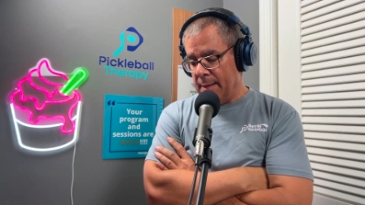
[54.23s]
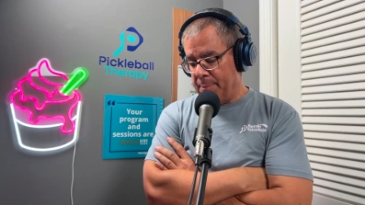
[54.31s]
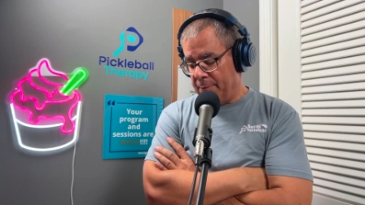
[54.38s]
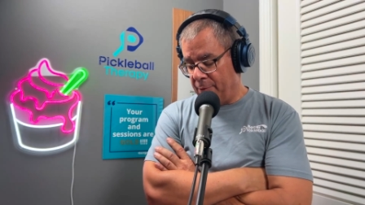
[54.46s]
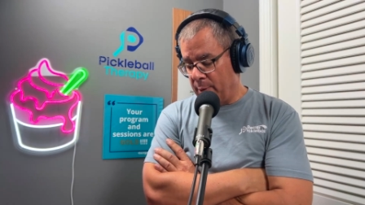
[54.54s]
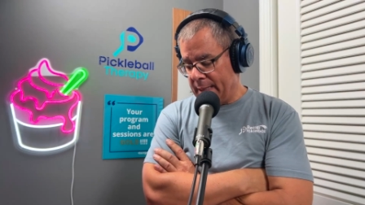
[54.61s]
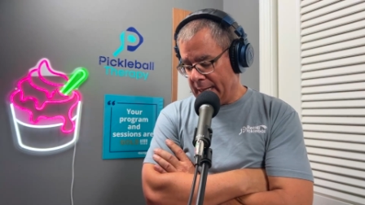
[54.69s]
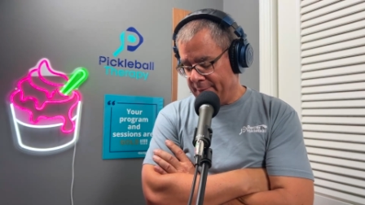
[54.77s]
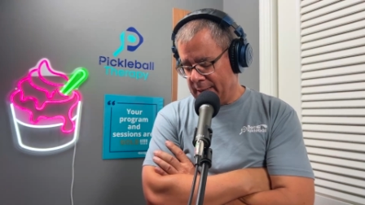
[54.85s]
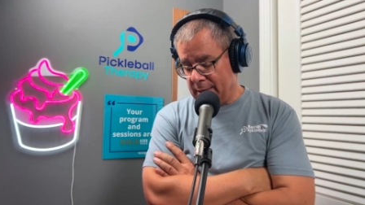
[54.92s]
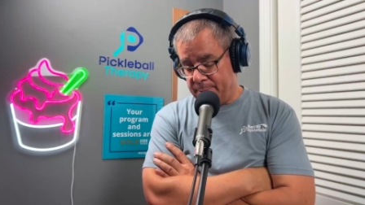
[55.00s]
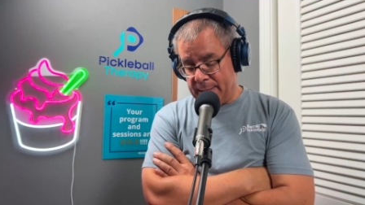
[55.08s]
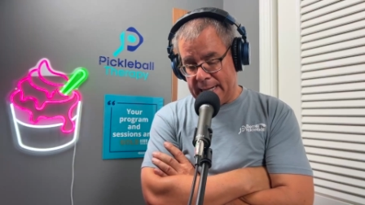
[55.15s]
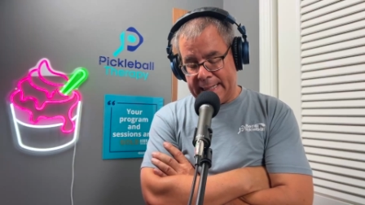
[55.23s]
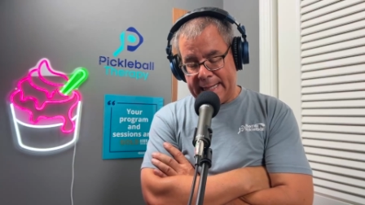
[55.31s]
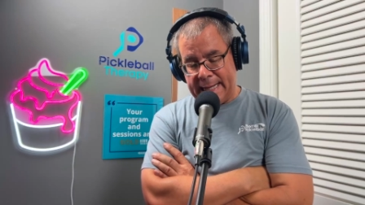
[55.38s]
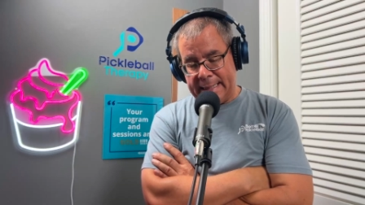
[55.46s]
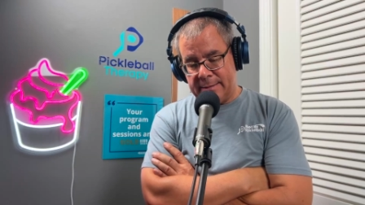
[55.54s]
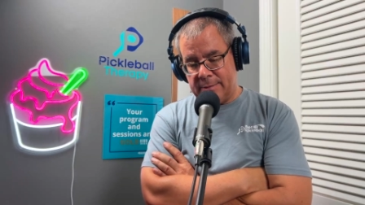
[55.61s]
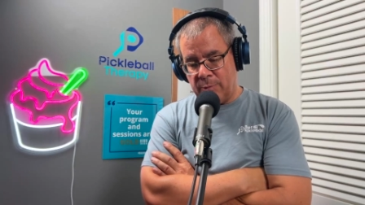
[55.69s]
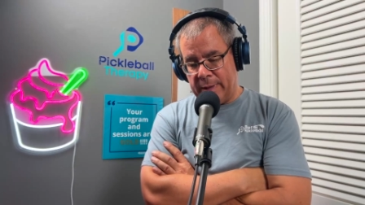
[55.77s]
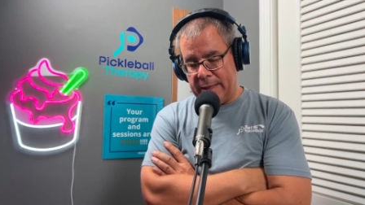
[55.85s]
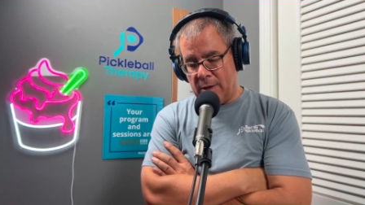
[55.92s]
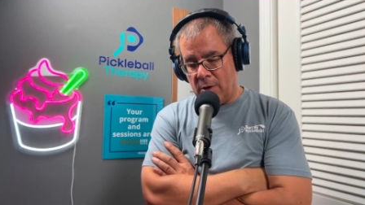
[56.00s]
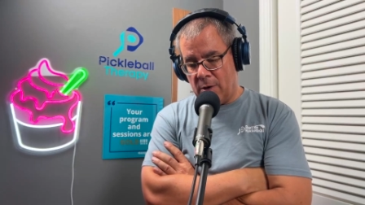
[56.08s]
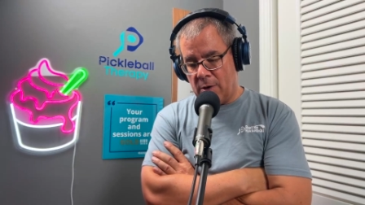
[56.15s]
Before we dive into the podcast,
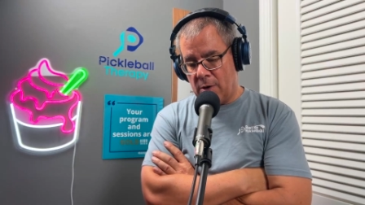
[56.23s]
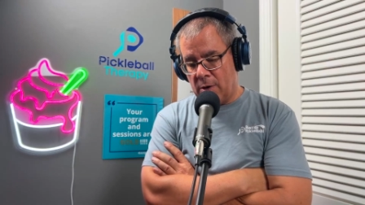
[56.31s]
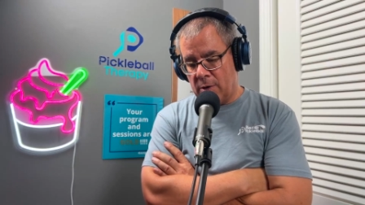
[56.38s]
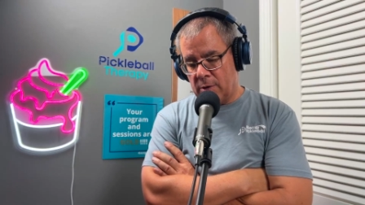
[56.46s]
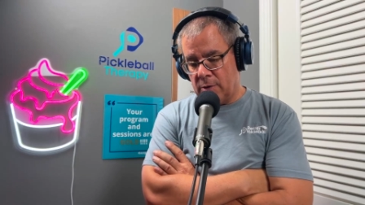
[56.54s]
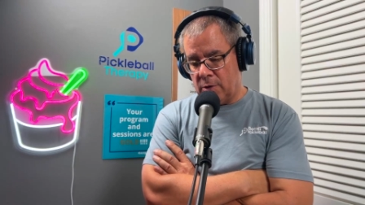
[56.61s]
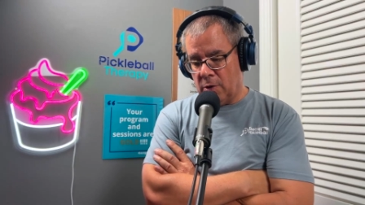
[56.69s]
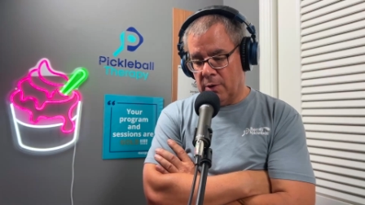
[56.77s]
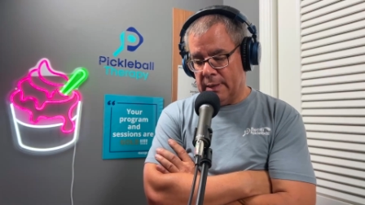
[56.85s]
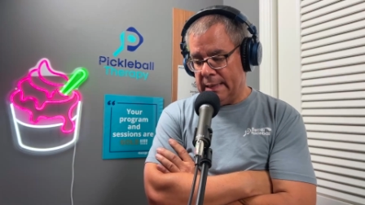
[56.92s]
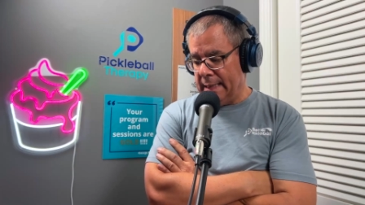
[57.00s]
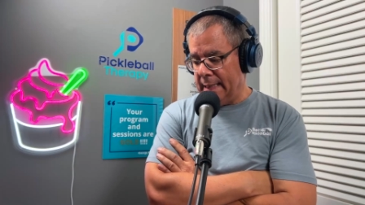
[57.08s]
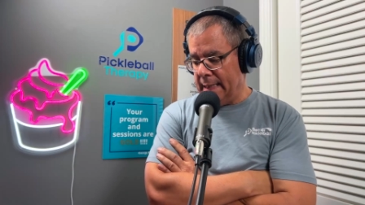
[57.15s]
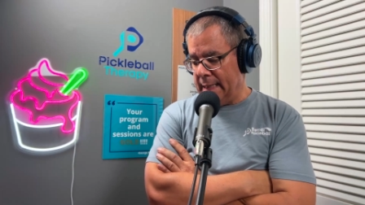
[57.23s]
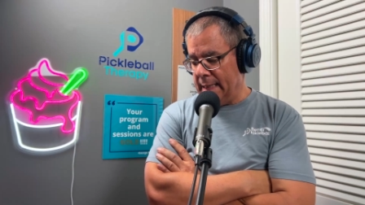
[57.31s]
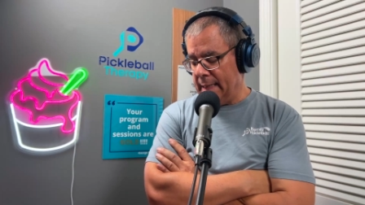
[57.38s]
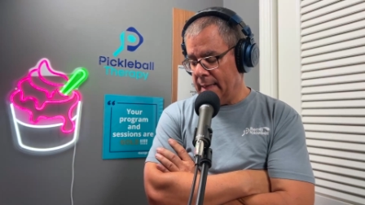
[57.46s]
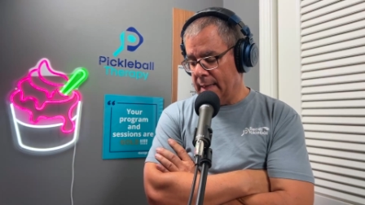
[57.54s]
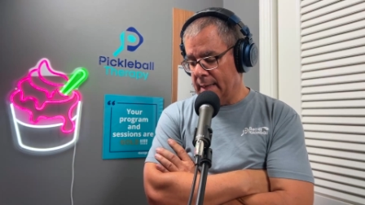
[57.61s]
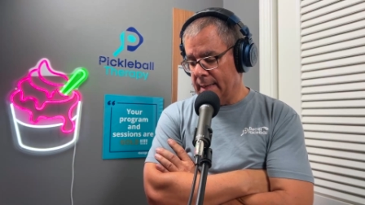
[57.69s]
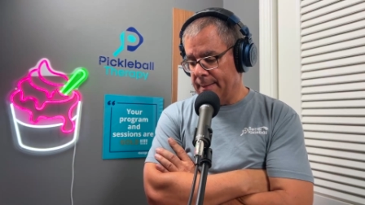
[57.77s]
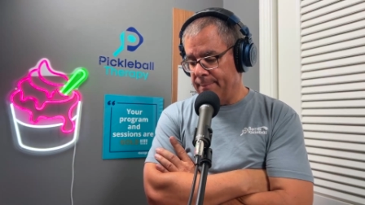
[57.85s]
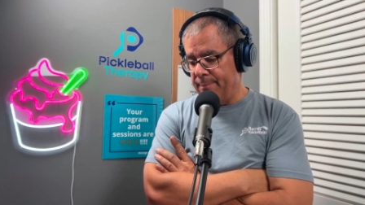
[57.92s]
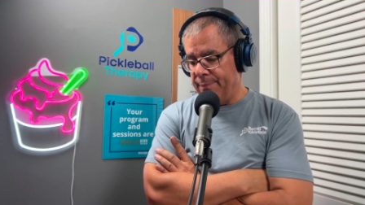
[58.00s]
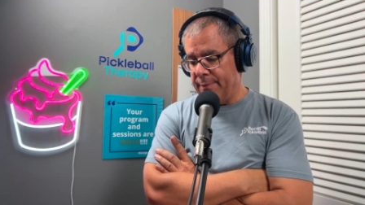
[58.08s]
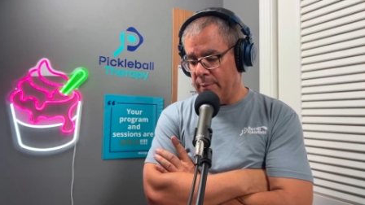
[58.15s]
we are currently,
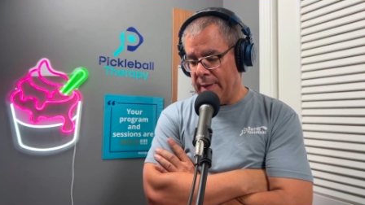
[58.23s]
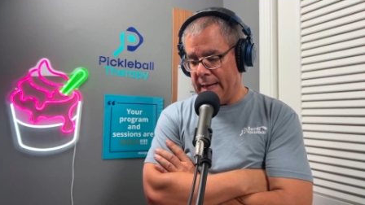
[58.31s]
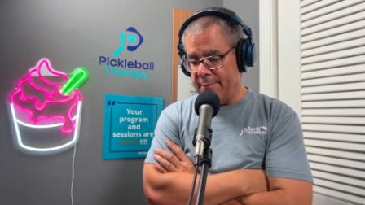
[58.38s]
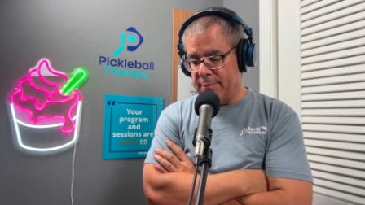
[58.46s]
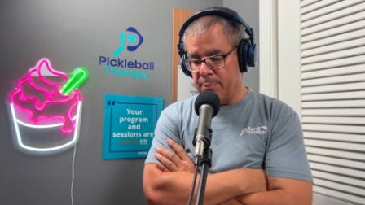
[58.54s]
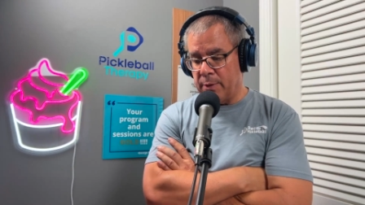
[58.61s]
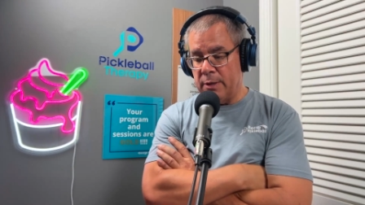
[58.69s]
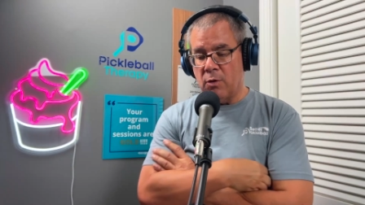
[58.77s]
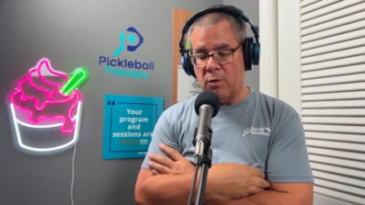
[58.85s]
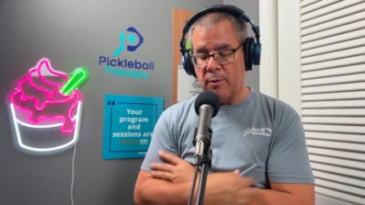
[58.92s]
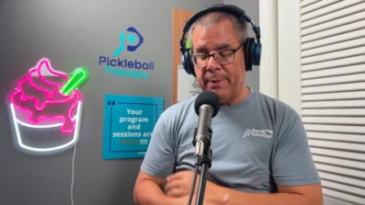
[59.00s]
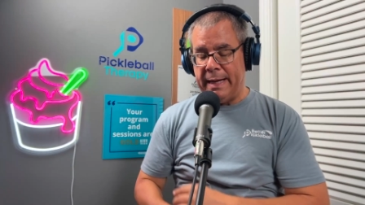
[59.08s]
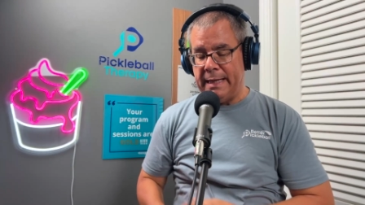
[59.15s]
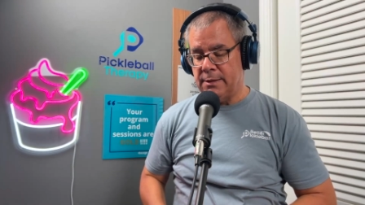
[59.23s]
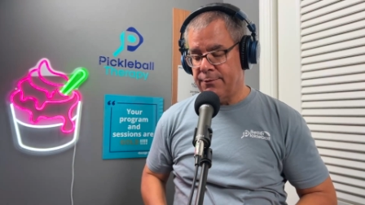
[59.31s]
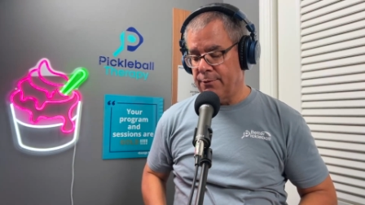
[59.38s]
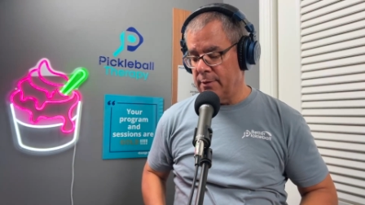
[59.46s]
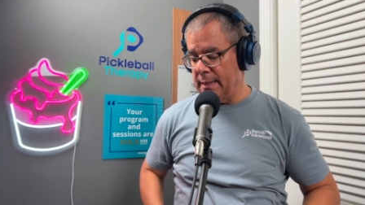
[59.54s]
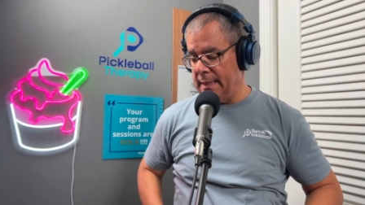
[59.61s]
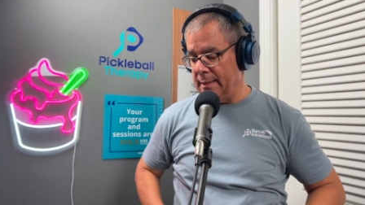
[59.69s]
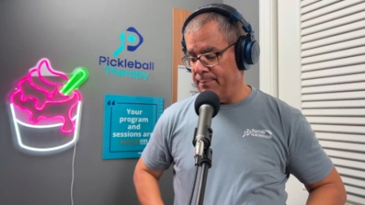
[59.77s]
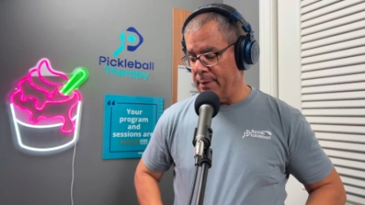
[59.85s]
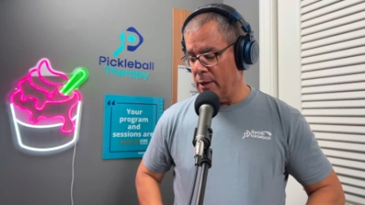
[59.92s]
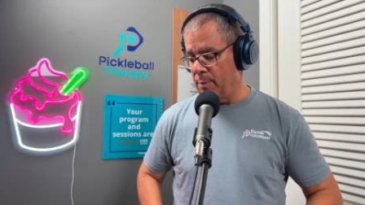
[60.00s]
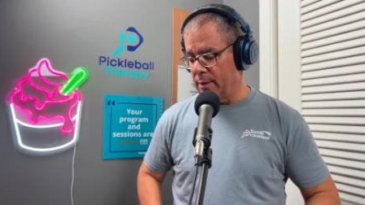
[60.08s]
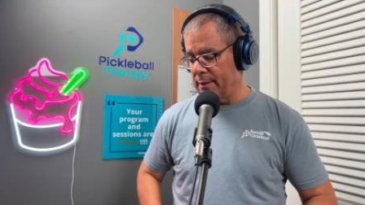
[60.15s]
we have a pre-order page for the
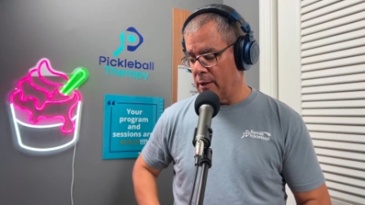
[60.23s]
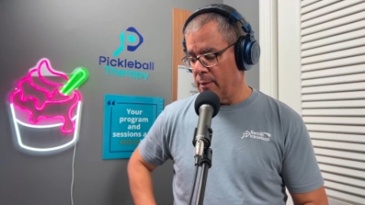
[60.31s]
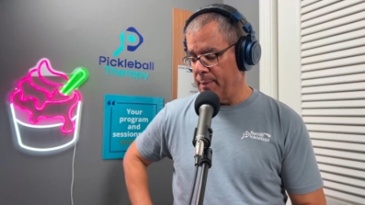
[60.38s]
Pickleball Therapy